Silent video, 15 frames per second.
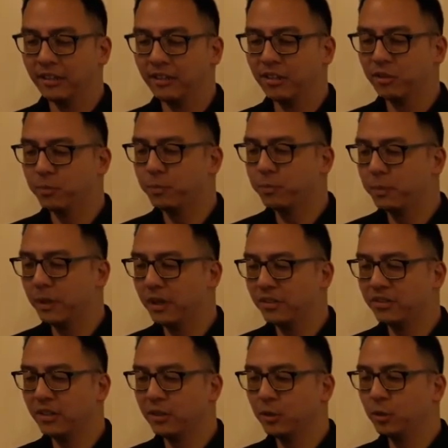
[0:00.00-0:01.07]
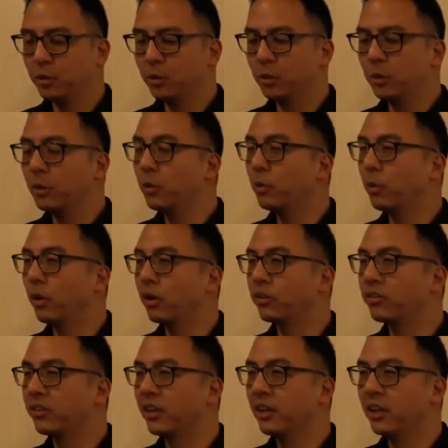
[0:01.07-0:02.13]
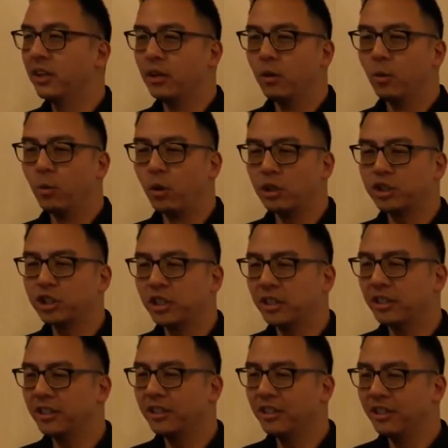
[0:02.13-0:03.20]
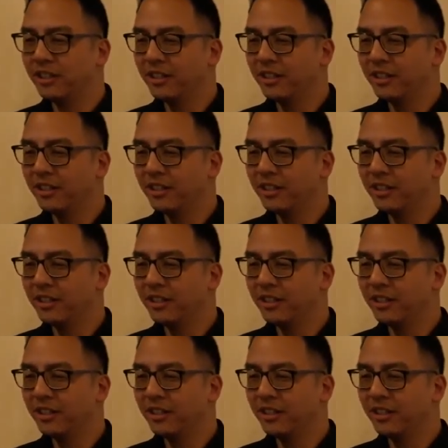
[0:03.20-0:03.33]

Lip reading: this person who was watching